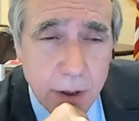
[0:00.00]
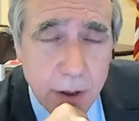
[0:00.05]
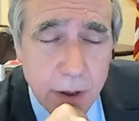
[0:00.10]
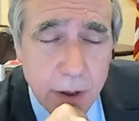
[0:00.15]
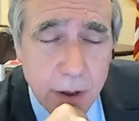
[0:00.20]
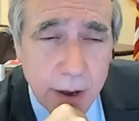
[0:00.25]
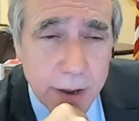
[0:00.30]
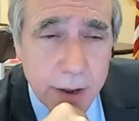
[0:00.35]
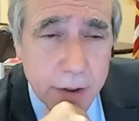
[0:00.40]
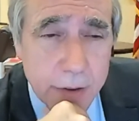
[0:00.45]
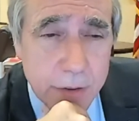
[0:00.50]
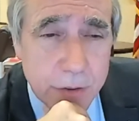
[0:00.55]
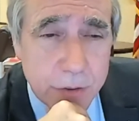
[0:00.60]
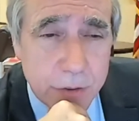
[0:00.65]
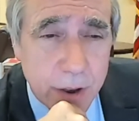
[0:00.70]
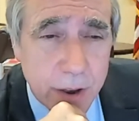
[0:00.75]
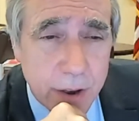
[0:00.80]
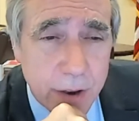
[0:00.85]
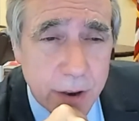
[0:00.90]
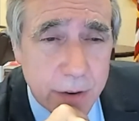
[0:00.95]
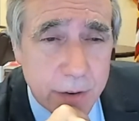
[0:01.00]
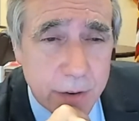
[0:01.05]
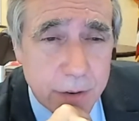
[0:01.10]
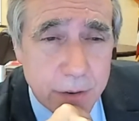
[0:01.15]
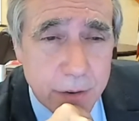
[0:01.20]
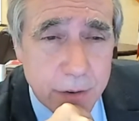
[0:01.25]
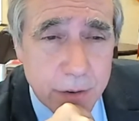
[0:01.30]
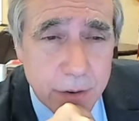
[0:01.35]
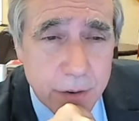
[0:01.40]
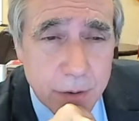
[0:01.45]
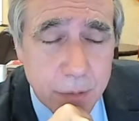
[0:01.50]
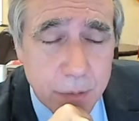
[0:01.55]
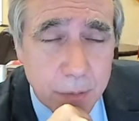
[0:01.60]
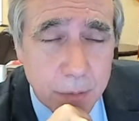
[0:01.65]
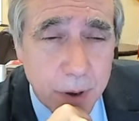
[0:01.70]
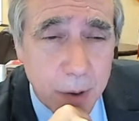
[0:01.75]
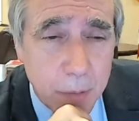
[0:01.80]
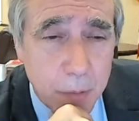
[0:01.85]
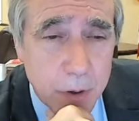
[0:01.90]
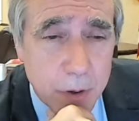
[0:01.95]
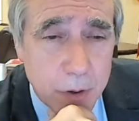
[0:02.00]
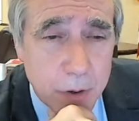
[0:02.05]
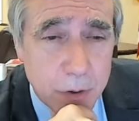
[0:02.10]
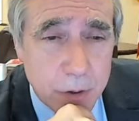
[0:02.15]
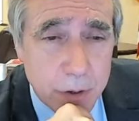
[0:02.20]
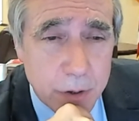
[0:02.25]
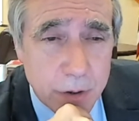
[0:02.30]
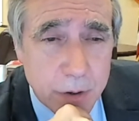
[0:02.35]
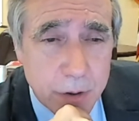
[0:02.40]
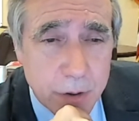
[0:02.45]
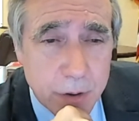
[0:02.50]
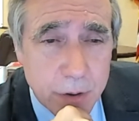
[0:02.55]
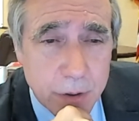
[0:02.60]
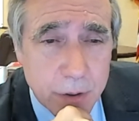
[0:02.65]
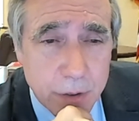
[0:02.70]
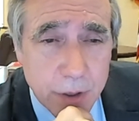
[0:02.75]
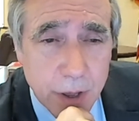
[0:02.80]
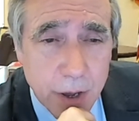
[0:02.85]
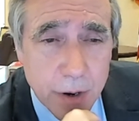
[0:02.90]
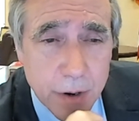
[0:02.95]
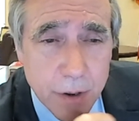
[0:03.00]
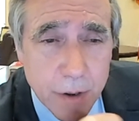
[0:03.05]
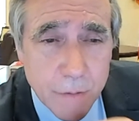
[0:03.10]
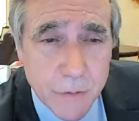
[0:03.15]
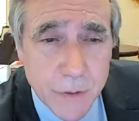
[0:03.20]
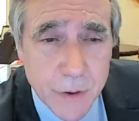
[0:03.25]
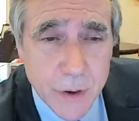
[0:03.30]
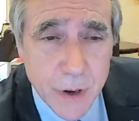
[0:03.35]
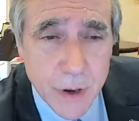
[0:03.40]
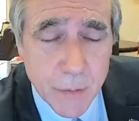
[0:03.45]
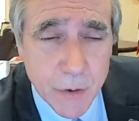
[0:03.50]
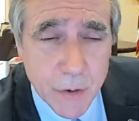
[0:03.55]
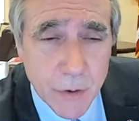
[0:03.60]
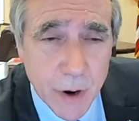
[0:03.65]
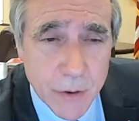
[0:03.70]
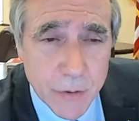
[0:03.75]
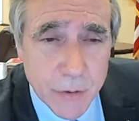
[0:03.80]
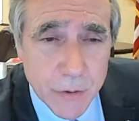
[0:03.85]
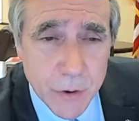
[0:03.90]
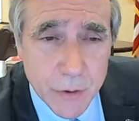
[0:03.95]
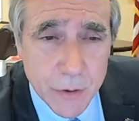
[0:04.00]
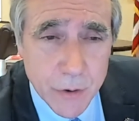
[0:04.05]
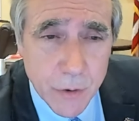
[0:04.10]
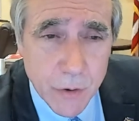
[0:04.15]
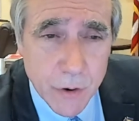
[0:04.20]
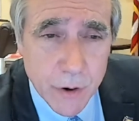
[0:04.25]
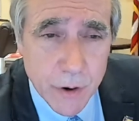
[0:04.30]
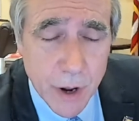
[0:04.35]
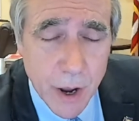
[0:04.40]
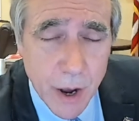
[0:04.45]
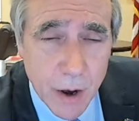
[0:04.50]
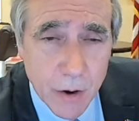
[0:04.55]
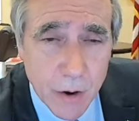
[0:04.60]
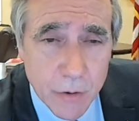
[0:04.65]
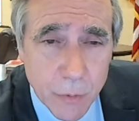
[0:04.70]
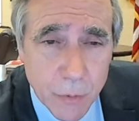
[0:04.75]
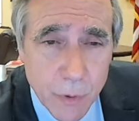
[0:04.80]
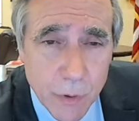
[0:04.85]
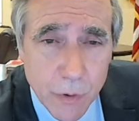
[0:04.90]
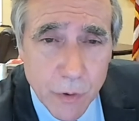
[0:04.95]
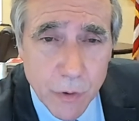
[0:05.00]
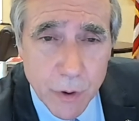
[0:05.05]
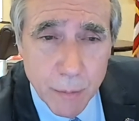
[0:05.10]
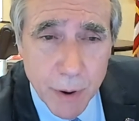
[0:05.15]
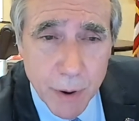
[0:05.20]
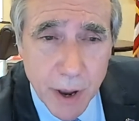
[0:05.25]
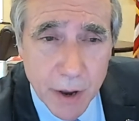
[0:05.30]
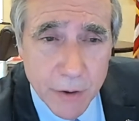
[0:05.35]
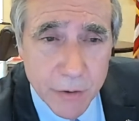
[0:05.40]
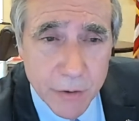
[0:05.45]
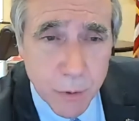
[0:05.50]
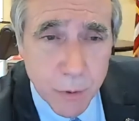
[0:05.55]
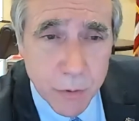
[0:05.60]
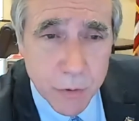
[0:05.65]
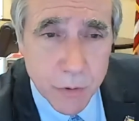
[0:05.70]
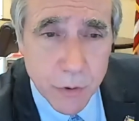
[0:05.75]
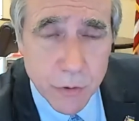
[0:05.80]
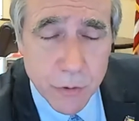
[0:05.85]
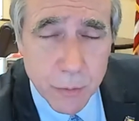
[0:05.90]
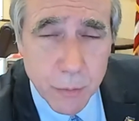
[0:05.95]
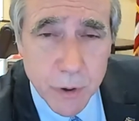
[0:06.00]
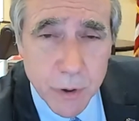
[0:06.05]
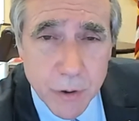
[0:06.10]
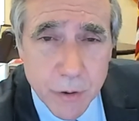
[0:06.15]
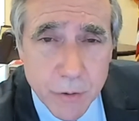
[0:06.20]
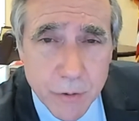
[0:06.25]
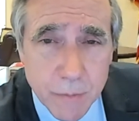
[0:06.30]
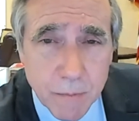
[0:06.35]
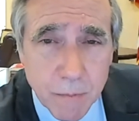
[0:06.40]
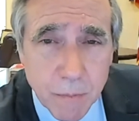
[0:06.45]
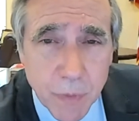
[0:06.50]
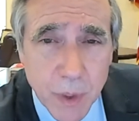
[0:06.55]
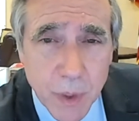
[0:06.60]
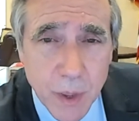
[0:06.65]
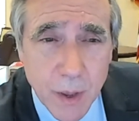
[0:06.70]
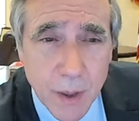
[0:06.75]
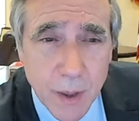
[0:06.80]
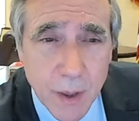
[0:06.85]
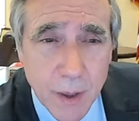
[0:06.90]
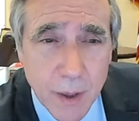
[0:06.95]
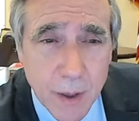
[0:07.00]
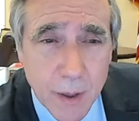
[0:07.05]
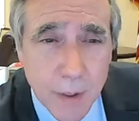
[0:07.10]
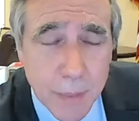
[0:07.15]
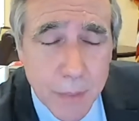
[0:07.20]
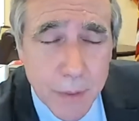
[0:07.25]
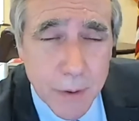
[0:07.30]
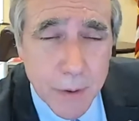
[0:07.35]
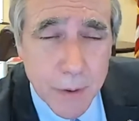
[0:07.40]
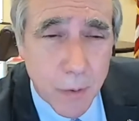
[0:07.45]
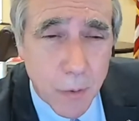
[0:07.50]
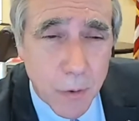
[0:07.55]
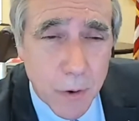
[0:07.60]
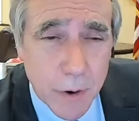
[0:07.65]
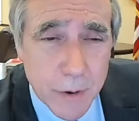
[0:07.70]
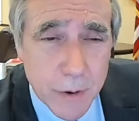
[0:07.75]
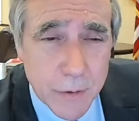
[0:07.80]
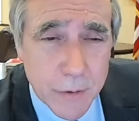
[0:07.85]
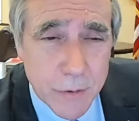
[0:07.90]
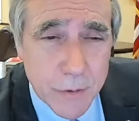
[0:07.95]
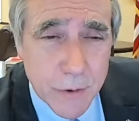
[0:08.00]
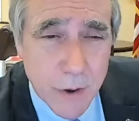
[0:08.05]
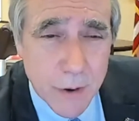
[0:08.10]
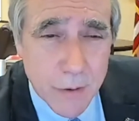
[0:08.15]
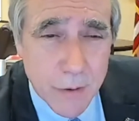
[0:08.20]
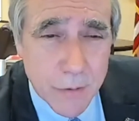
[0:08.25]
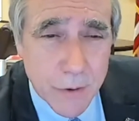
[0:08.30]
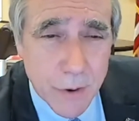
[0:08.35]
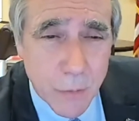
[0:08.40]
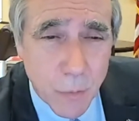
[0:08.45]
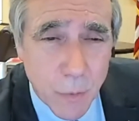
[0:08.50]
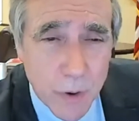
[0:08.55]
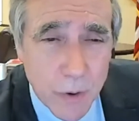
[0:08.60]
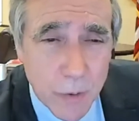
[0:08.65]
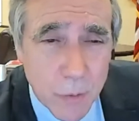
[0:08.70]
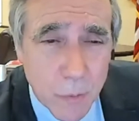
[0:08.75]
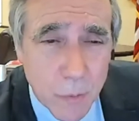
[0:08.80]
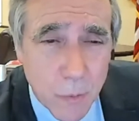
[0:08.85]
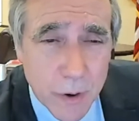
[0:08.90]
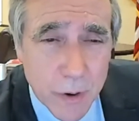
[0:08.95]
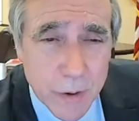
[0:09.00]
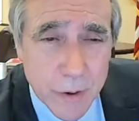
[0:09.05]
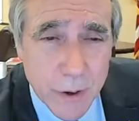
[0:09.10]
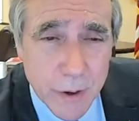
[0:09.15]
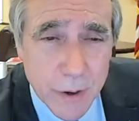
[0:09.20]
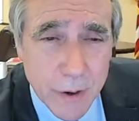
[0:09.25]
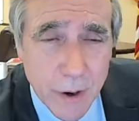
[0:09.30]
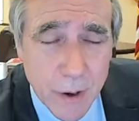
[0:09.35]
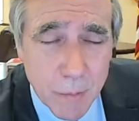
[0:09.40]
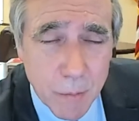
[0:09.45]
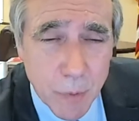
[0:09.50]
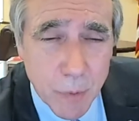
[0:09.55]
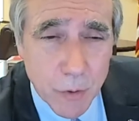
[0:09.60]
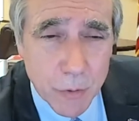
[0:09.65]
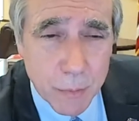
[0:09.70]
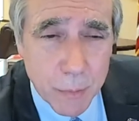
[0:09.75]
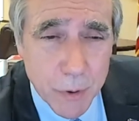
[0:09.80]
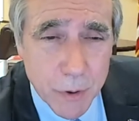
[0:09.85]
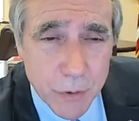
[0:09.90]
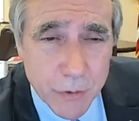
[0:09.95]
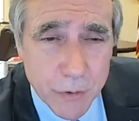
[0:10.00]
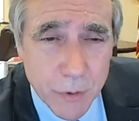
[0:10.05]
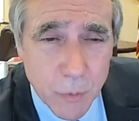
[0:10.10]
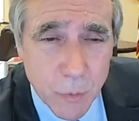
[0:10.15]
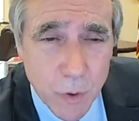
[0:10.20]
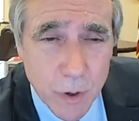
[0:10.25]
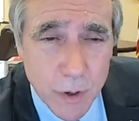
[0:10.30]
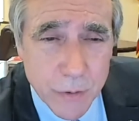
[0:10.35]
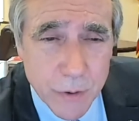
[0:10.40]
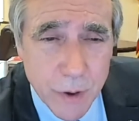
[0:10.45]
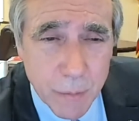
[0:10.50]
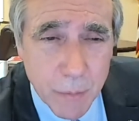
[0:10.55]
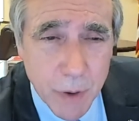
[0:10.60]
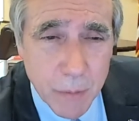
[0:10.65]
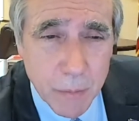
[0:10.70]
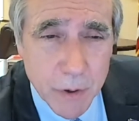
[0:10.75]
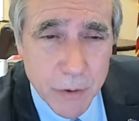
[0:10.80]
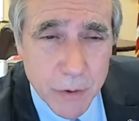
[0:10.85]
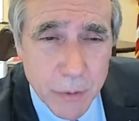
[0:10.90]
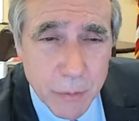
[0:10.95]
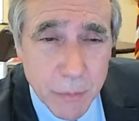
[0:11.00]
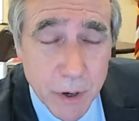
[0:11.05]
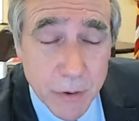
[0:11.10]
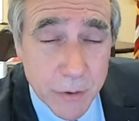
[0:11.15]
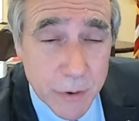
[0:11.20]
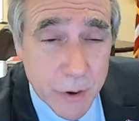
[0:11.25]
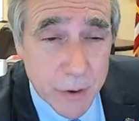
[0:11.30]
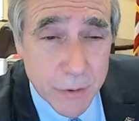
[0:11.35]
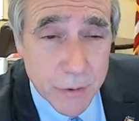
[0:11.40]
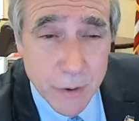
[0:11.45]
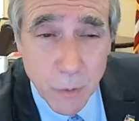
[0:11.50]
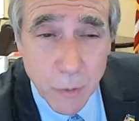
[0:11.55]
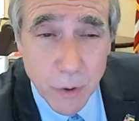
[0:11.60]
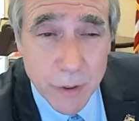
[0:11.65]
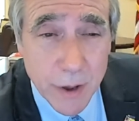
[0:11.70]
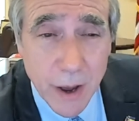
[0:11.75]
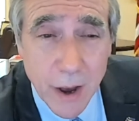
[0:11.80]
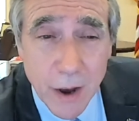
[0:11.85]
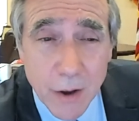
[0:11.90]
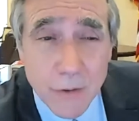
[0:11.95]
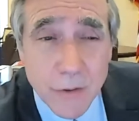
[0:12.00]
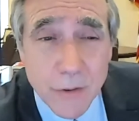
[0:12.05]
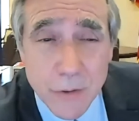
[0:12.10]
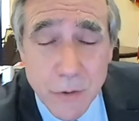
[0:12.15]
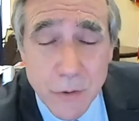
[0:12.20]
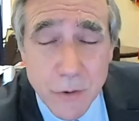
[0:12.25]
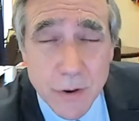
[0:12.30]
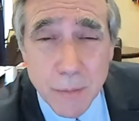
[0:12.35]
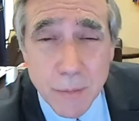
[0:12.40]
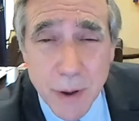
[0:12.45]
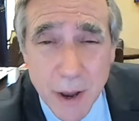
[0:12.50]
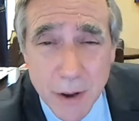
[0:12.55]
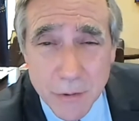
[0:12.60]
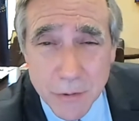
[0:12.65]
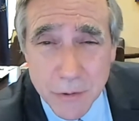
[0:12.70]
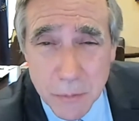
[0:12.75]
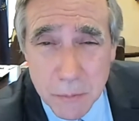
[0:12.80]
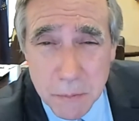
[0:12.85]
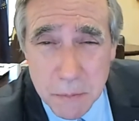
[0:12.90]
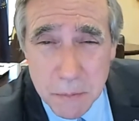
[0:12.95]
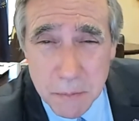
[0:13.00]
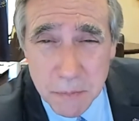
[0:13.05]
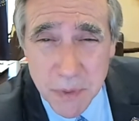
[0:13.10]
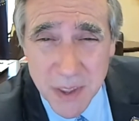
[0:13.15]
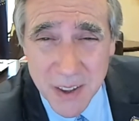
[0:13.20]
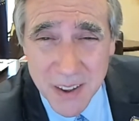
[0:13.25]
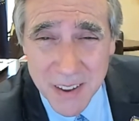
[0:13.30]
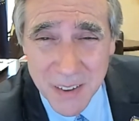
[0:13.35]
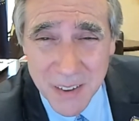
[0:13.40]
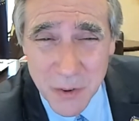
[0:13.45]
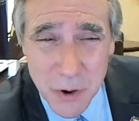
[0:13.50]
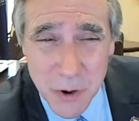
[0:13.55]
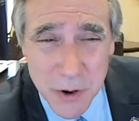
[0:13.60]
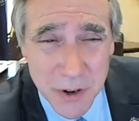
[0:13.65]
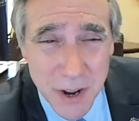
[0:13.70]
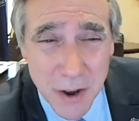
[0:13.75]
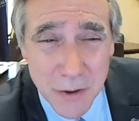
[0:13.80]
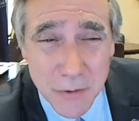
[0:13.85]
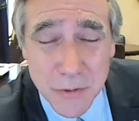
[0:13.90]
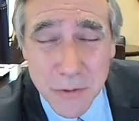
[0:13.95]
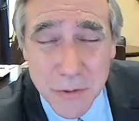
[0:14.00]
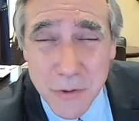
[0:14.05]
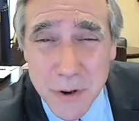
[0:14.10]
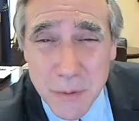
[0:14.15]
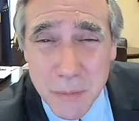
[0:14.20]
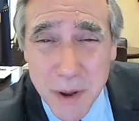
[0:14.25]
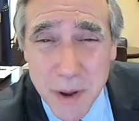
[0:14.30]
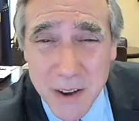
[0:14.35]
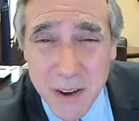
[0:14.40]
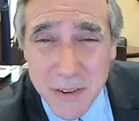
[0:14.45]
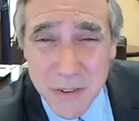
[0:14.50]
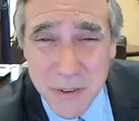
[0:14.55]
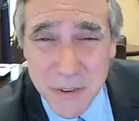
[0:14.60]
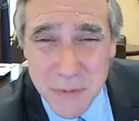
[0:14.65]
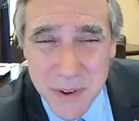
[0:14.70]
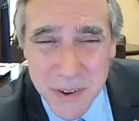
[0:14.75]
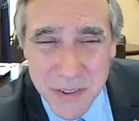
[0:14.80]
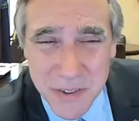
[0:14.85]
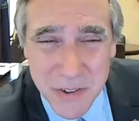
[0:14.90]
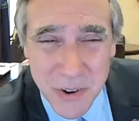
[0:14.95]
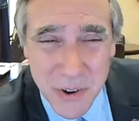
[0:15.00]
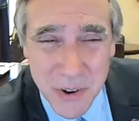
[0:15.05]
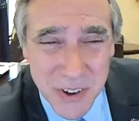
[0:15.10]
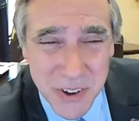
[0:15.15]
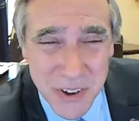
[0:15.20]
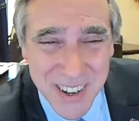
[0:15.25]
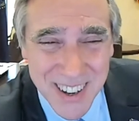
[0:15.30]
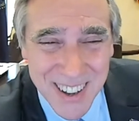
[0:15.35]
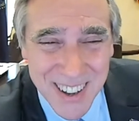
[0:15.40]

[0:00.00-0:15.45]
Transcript: I had said publicly that if the Democrats took the Oregon House, we were going to pass both those bills. The Oregon Senate said, we don't want to take on both bills at once. That might be too much. And I said, well, the House is going to pass them. The Oregon House is going to pass it. So,